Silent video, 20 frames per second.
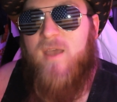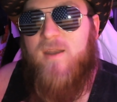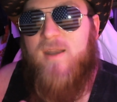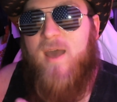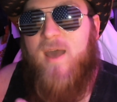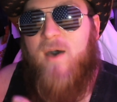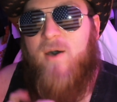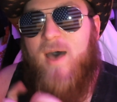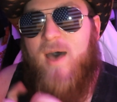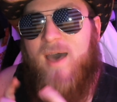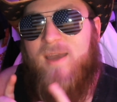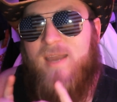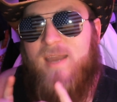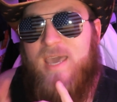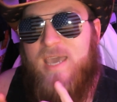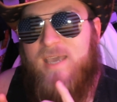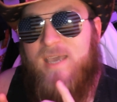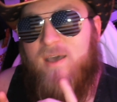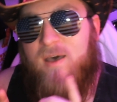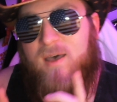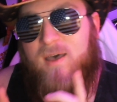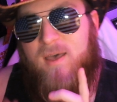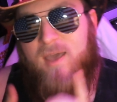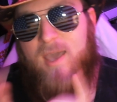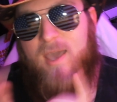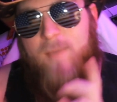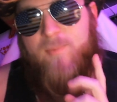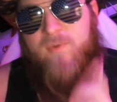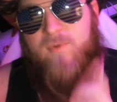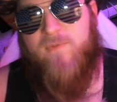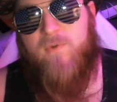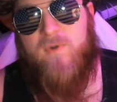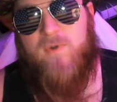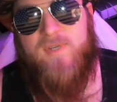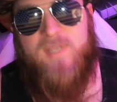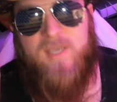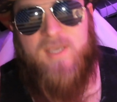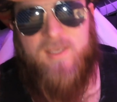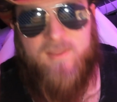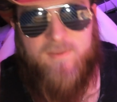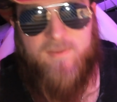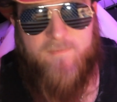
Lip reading: Now, on April 14th,